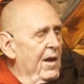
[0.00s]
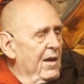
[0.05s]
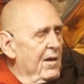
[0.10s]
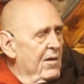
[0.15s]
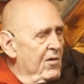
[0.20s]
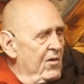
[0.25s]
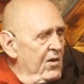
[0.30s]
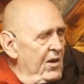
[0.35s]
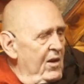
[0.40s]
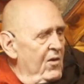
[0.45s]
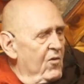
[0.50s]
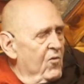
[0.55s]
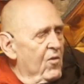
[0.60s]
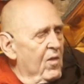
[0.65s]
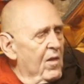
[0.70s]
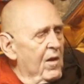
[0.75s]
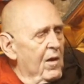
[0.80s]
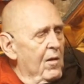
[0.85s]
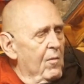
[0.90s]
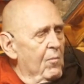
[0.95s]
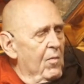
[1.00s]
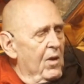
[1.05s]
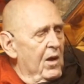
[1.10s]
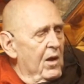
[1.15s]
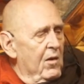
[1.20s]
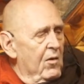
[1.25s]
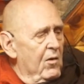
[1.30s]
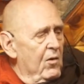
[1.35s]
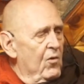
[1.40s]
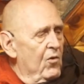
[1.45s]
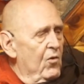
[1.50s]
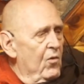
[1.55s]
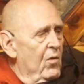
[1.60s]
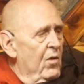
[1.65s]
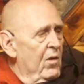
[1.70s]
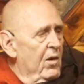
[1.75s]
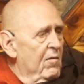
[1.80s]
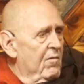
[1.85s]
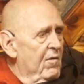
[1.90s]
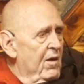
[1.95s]
and teach them how to
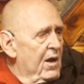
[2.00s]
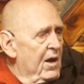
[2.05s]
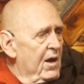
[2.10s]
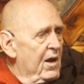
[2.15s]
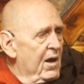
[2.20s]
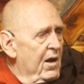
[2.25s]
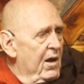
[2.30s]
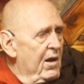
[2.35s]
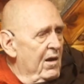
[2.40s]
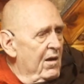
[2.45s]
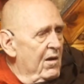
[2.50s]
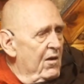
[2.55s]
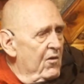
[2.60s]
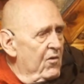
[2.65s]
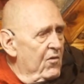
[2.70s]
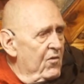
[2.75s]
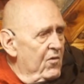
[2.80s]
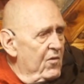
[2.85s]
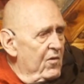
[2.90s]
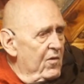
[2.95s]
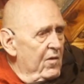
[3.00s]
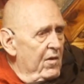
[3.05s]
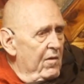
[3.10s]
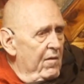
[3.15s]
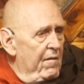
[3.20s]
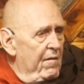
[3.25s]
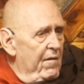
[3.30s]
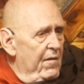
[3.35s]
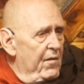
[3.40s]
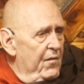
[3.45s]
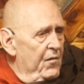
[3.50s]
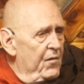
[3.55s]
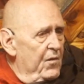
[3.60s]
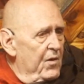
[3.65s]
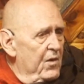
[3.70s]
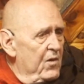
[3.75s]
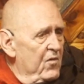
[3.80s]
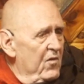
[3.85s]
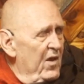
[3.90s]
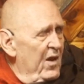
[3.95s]
do loving kindness
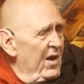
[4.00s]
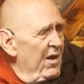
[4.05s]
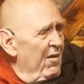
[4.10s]
because